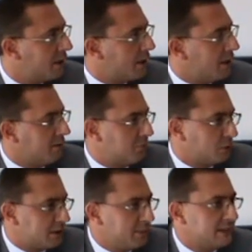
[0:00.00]
Uh, to
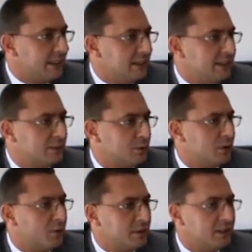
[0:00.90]
some extent, this would
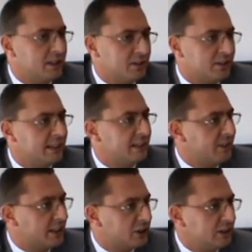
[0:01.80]
go in the, in the right
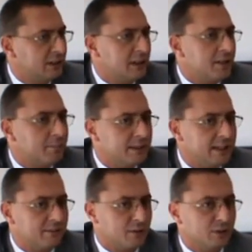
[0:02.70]
direction, but then,
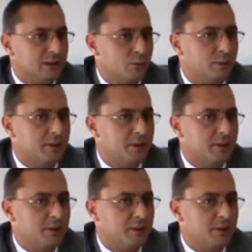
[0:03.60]
of course, it would